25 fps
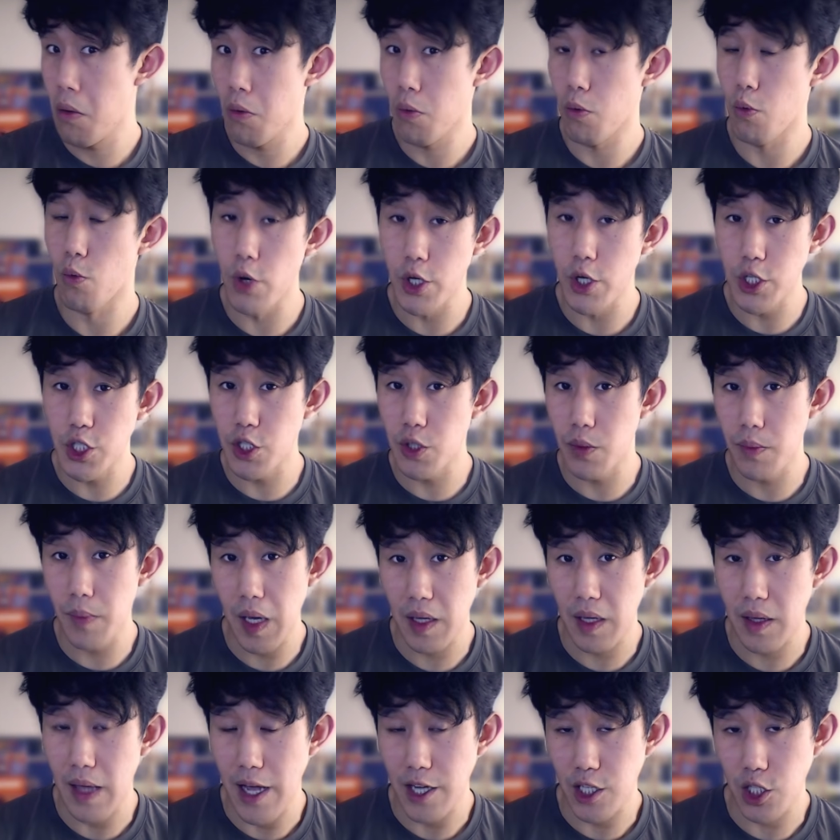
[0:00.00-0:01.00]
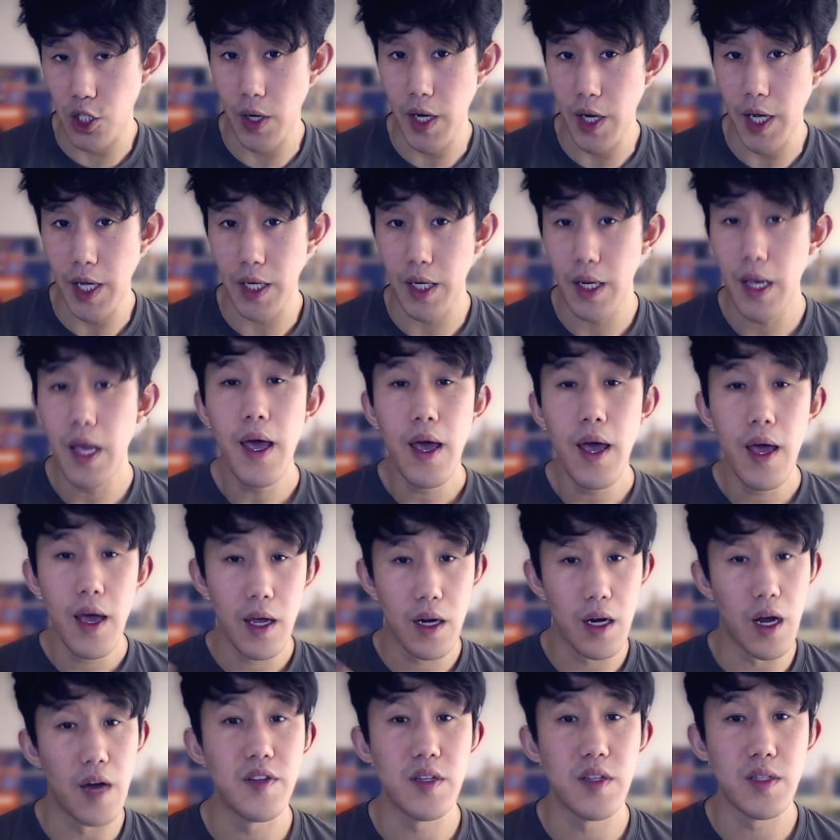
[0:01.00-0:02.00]
Would you make that trade?
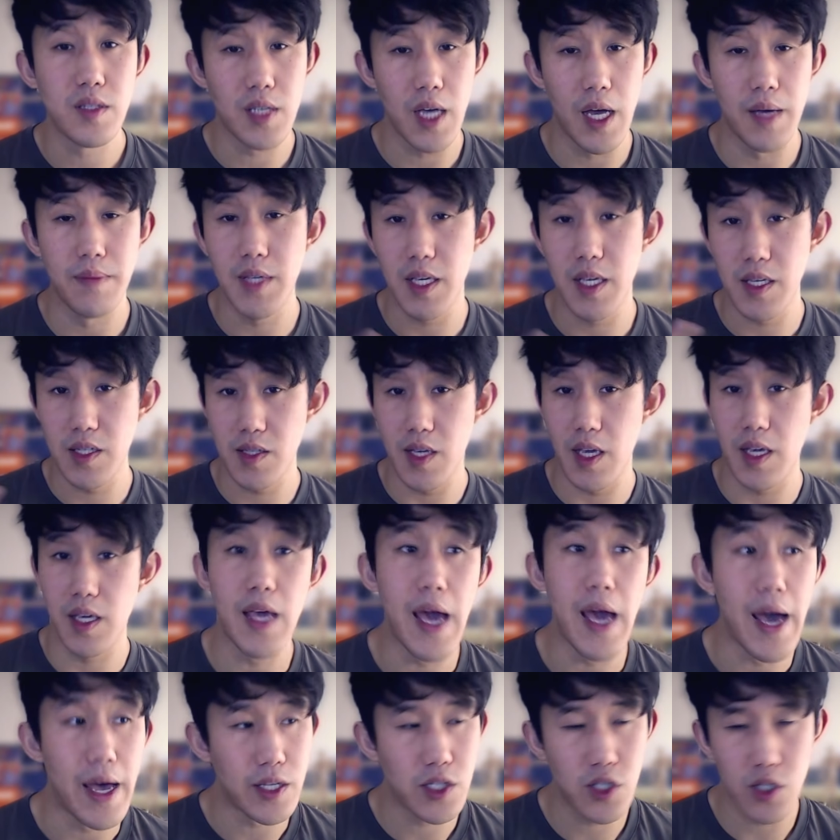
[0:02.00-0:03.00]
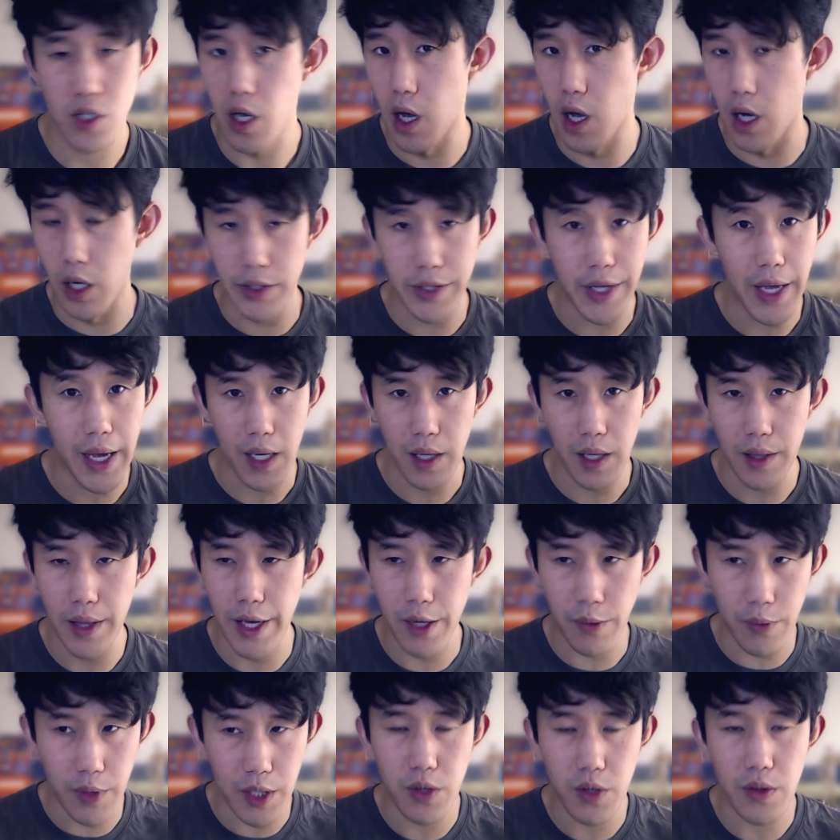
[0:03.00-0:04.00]
And oftentimes they say yes, all day,
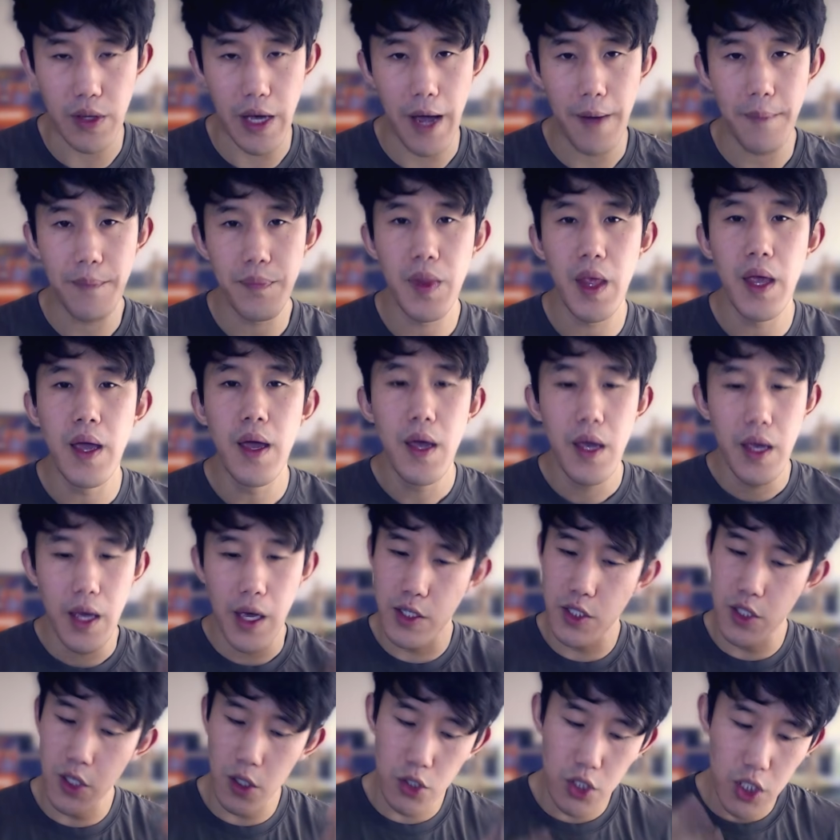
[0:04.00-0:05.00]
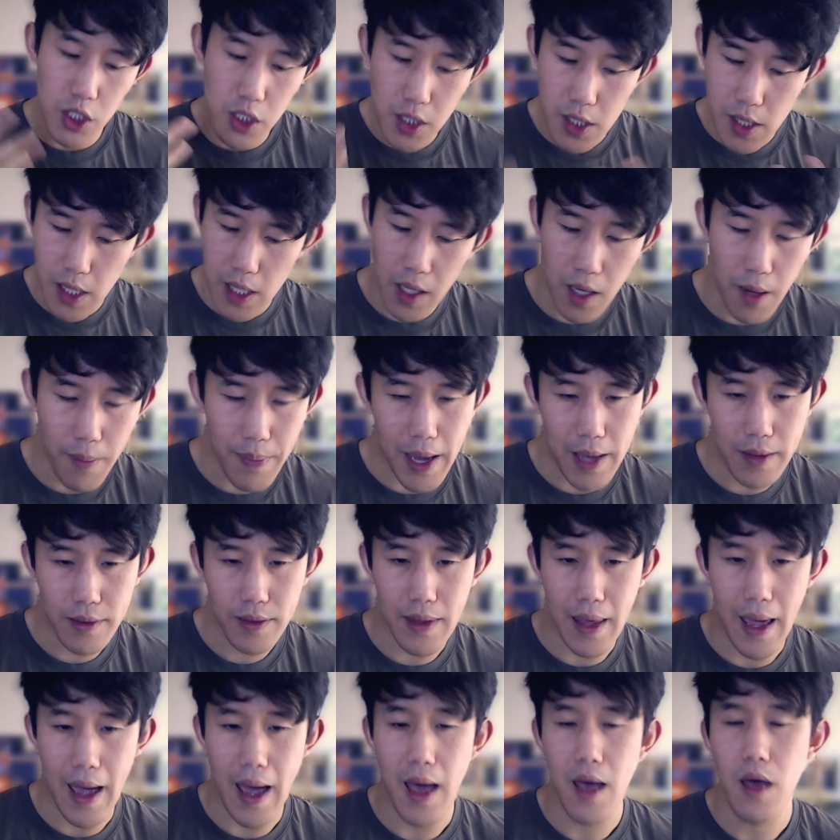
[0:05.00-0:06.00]
like we do that. And so just think about
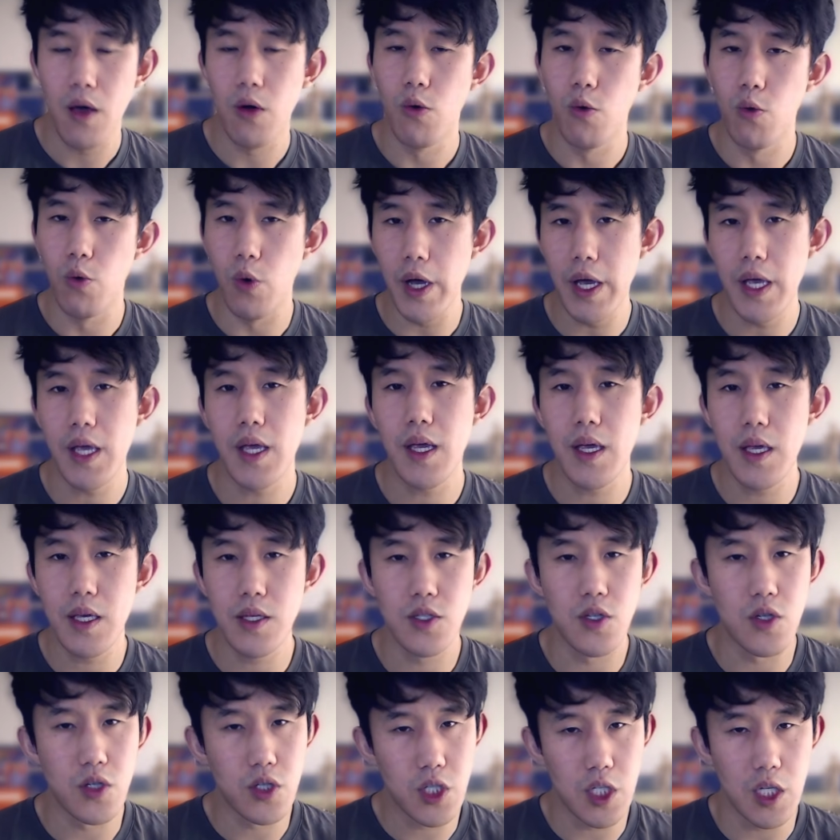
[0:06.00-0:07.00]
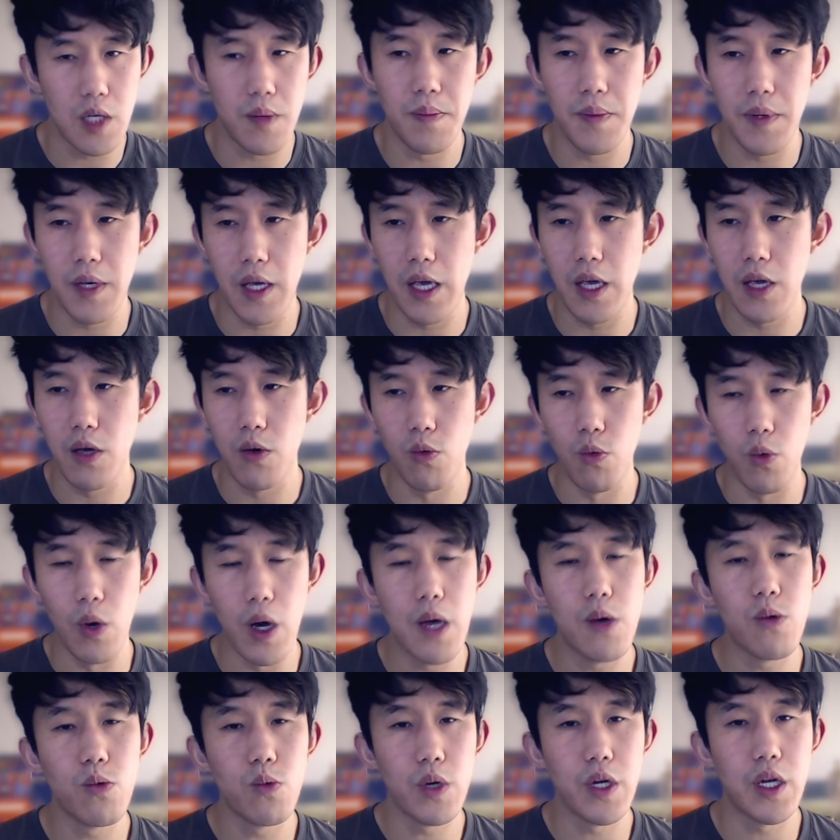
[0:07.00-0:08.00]
that. What is your CPA?
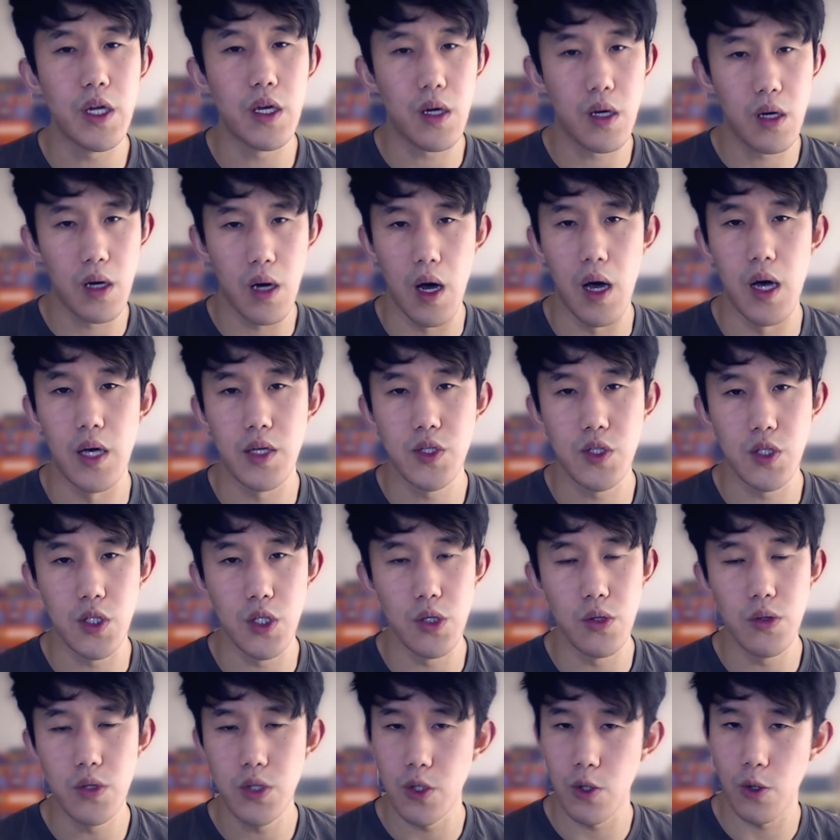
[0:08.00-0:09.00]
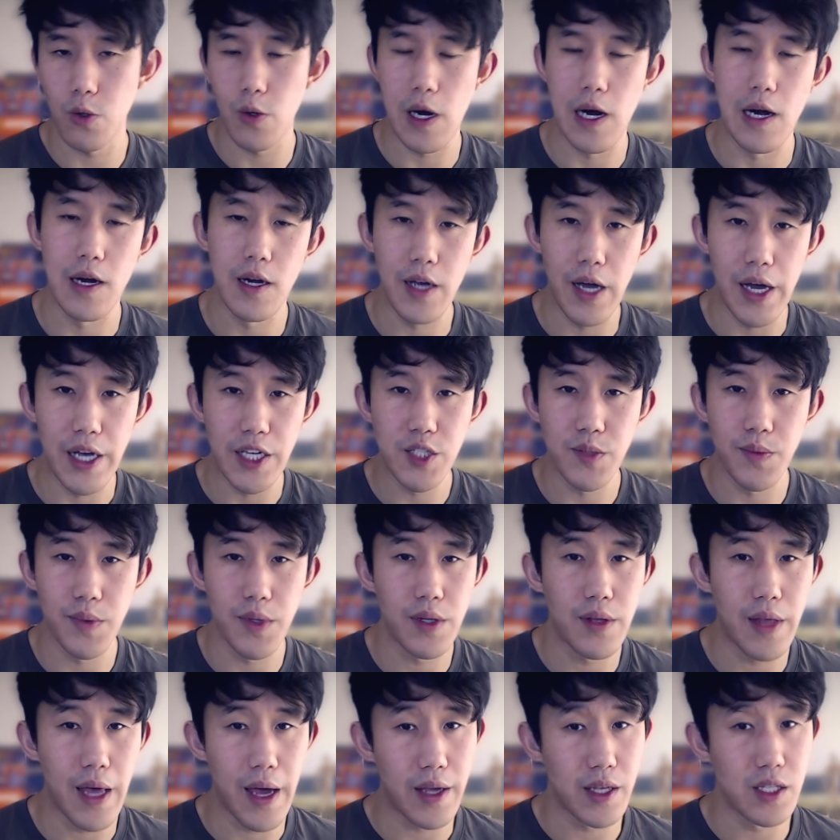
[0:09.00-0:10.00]
What would it cost you to acquire a
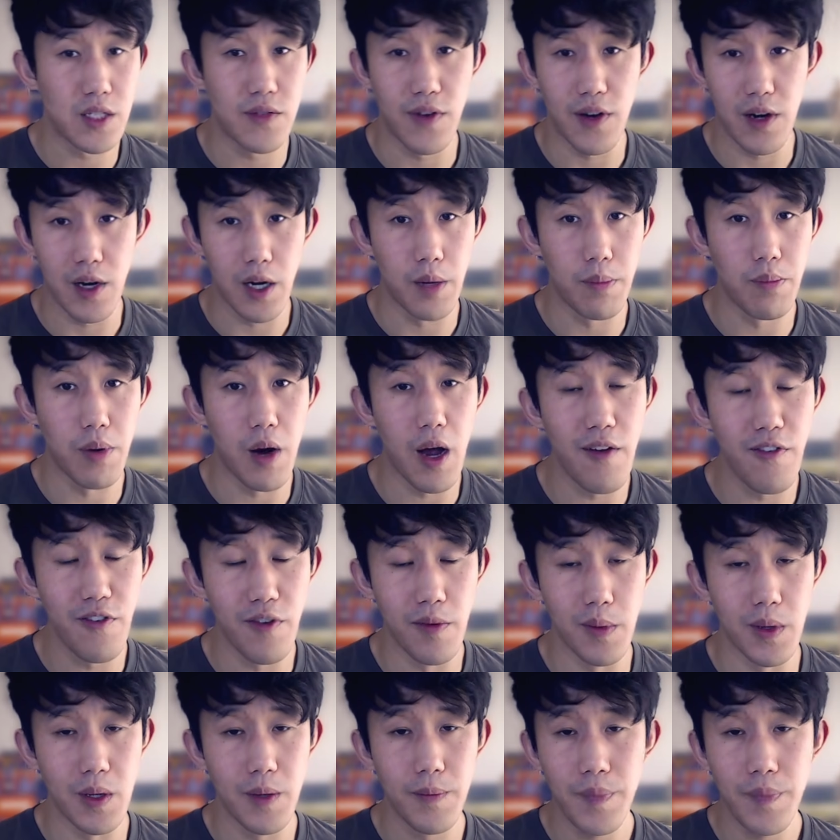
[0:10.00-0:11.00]
customer that is very profitable?